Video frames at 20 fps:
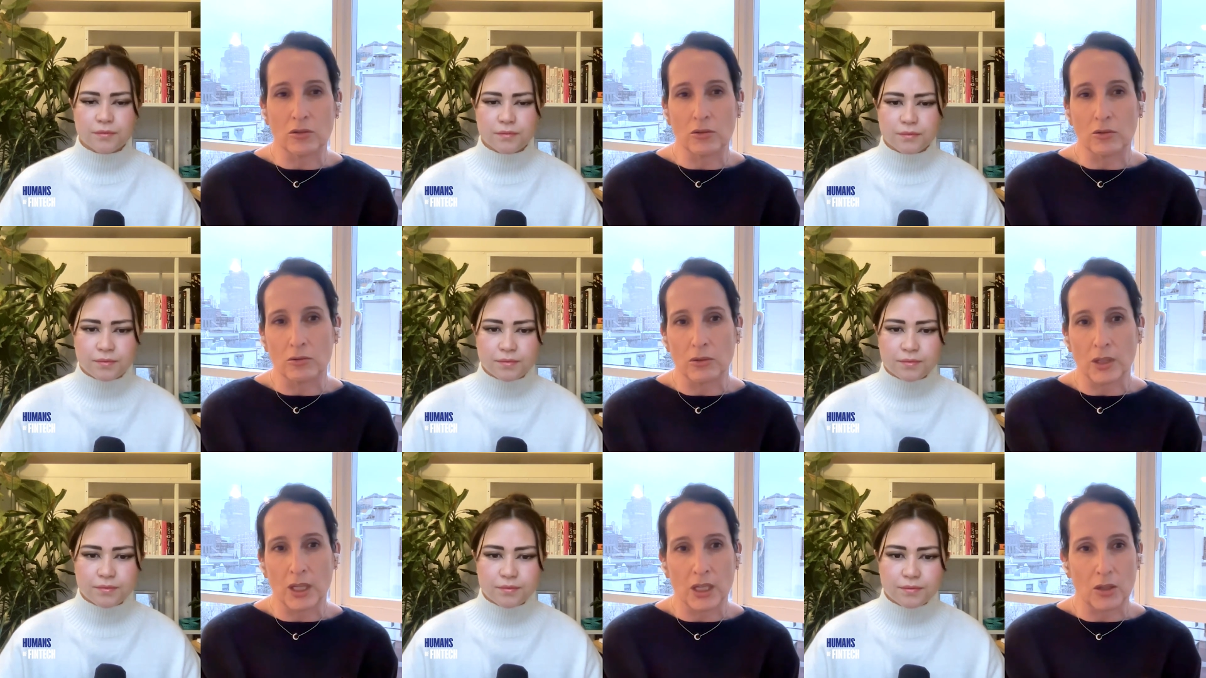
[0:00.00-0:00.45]

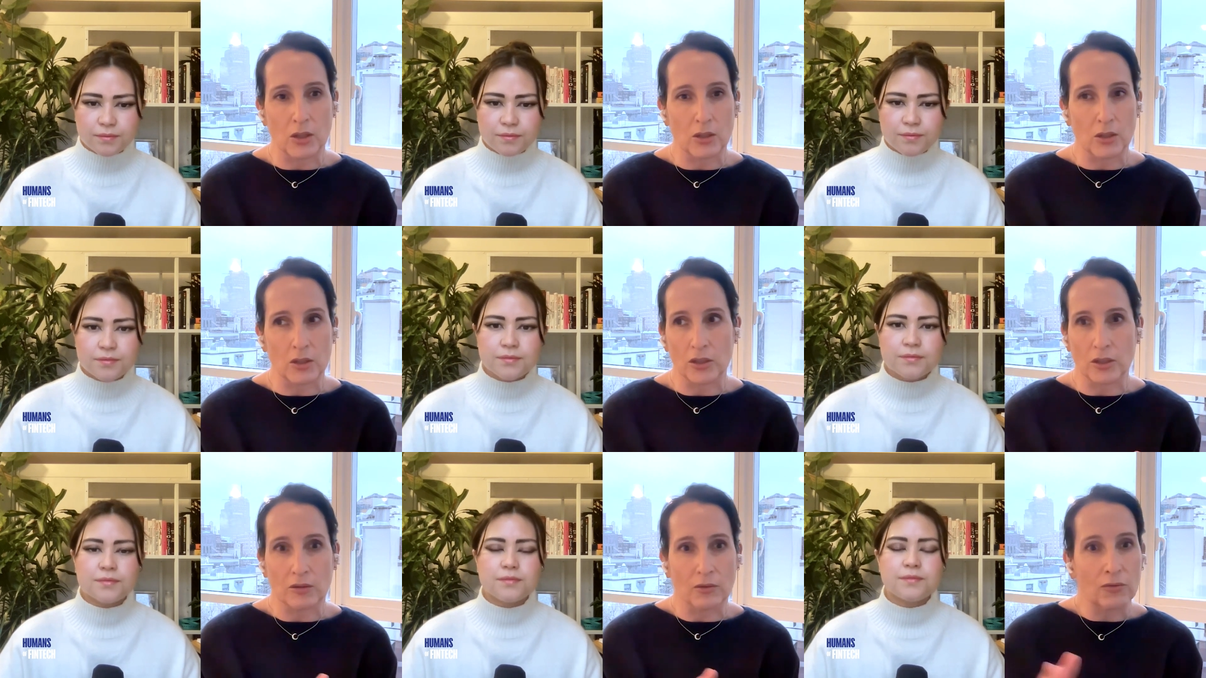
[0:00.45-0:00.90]
Speaker 1: to either
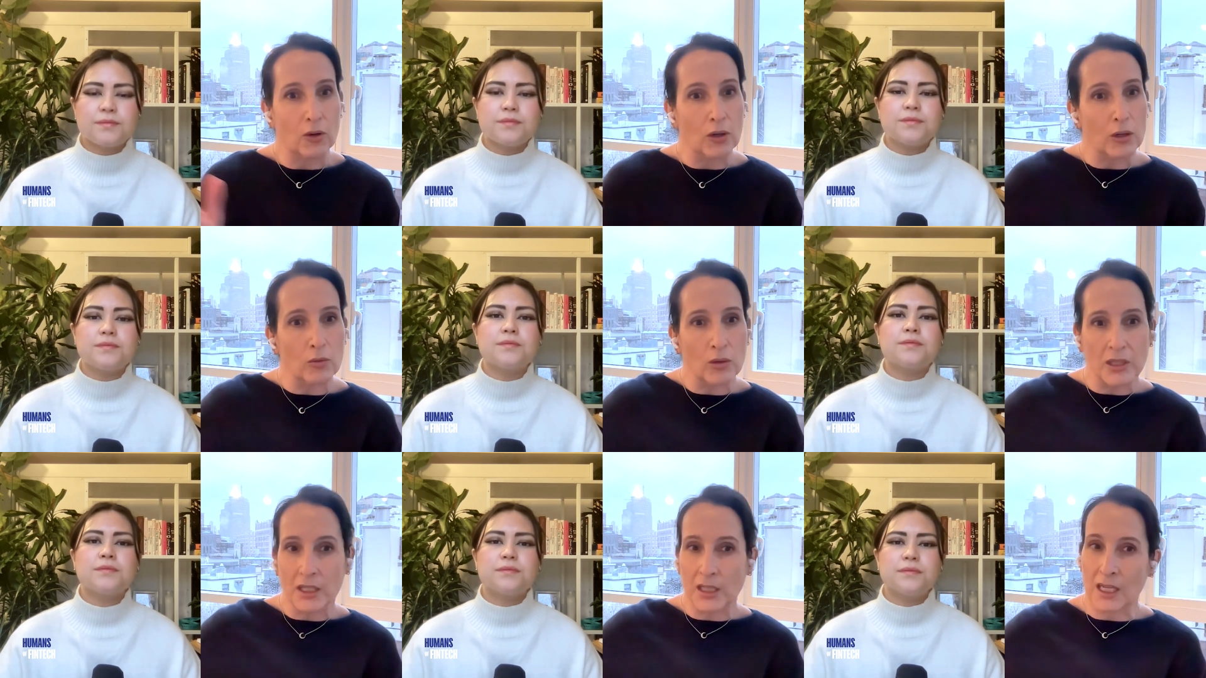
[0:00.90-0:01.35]
your
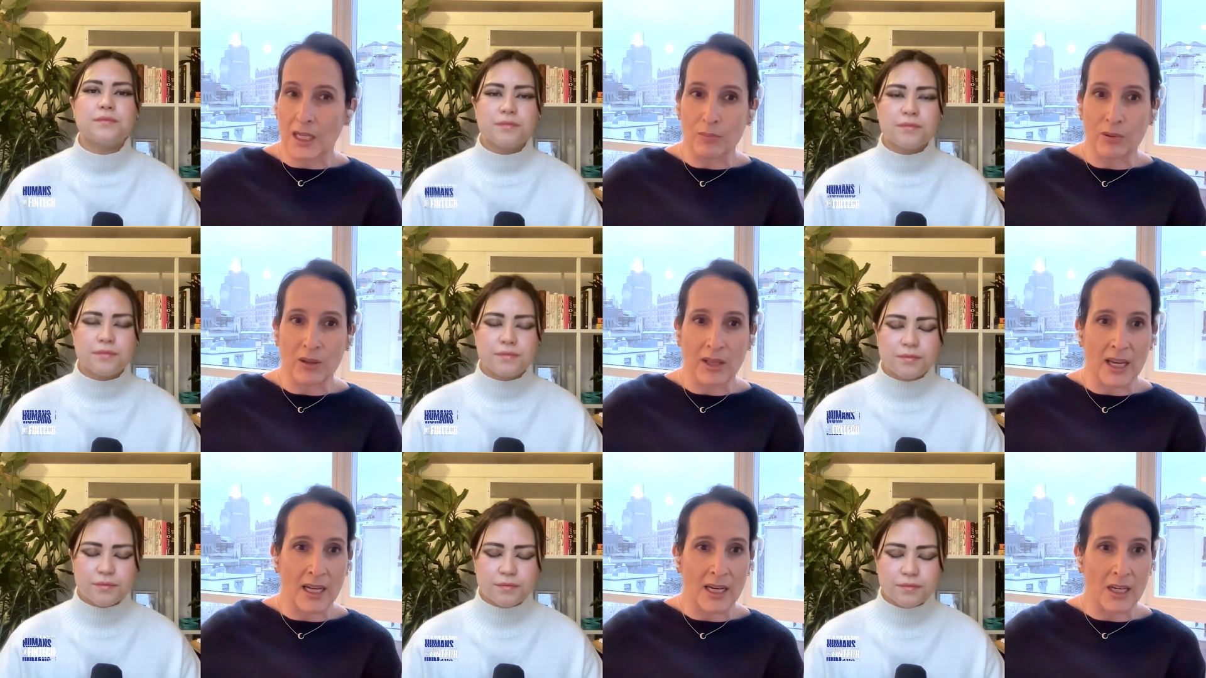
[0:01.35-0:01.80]
401k
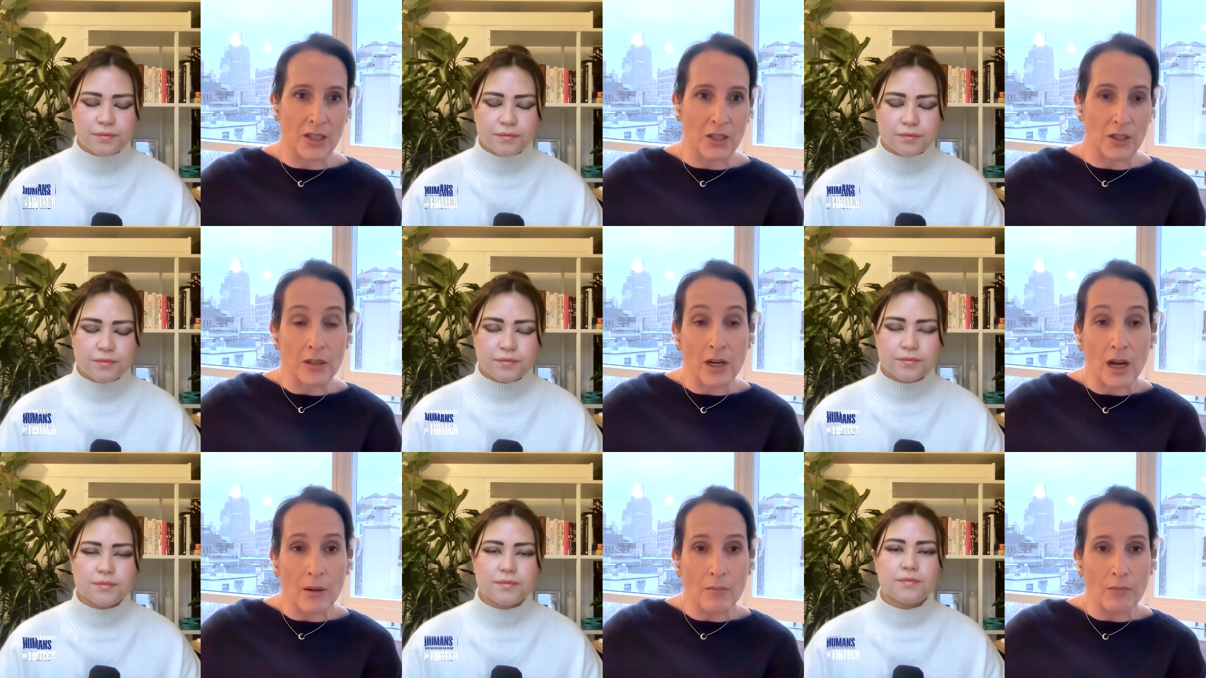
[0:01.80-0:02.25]
plan at your
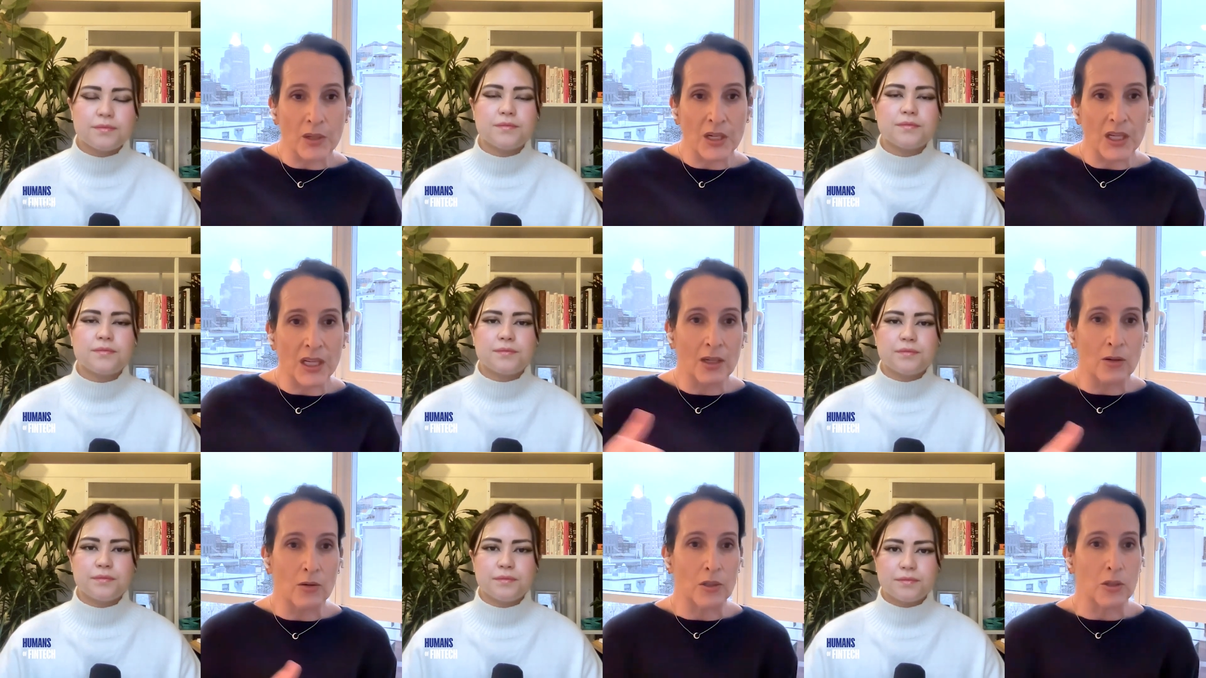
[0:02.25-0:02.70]

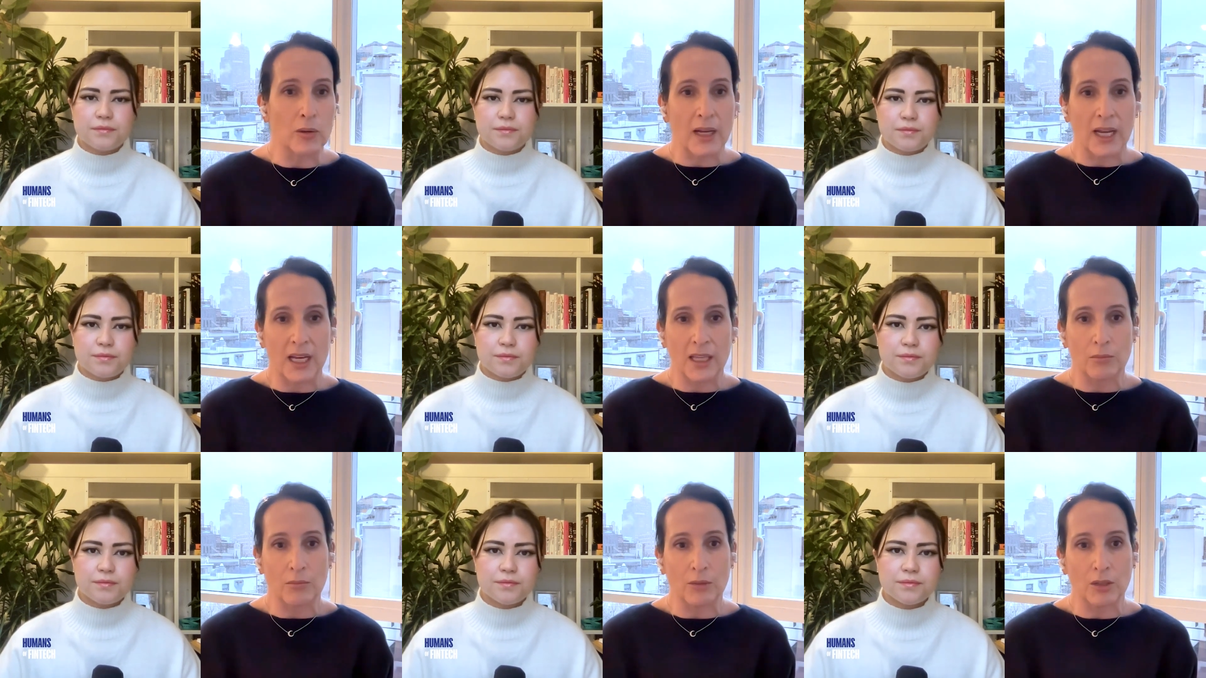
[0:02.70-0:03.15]
company or you
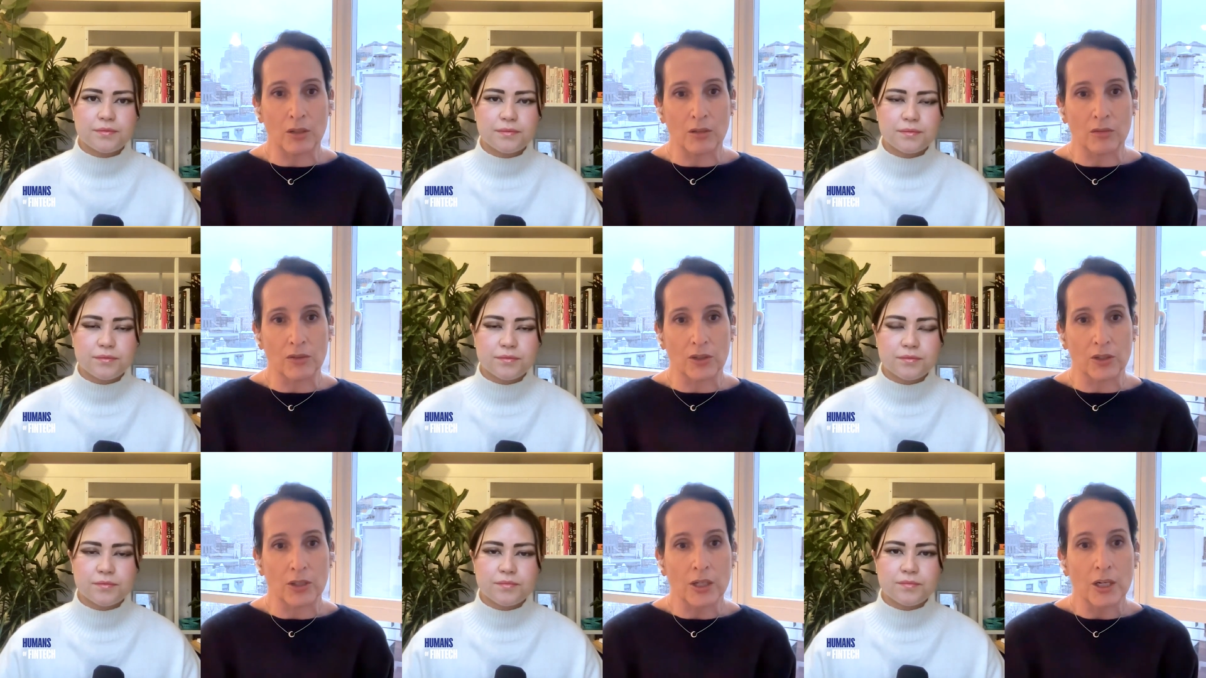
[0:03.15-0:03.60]
hand them
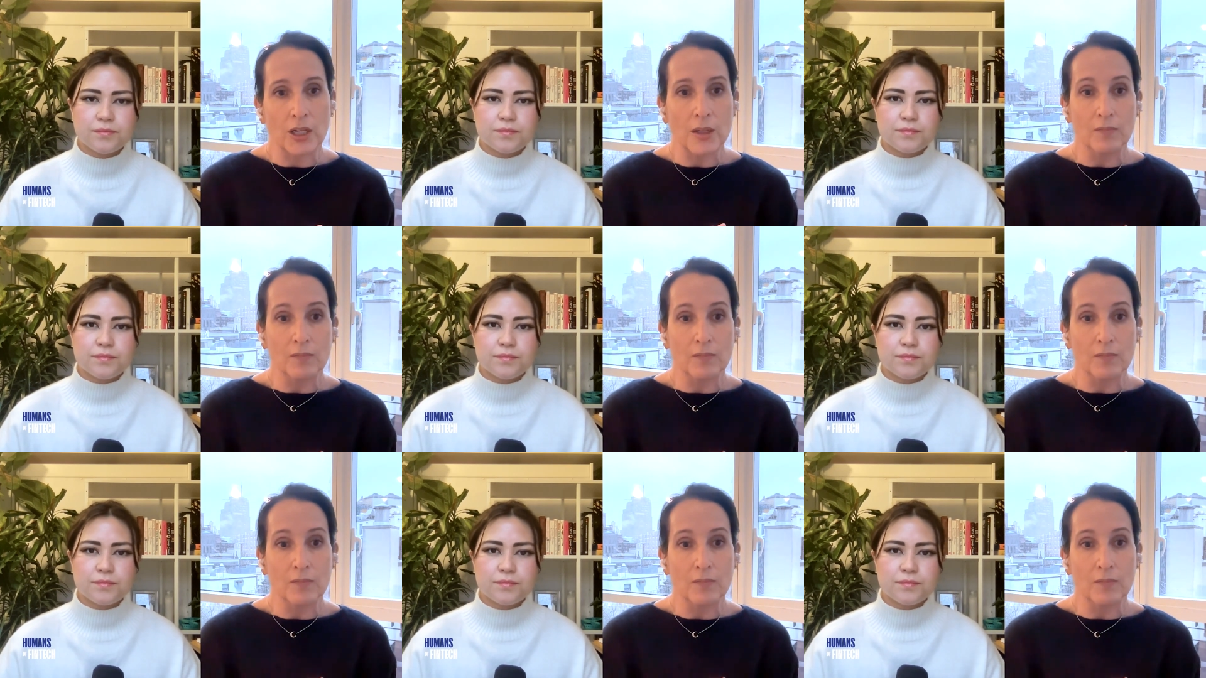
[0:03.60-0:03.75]
over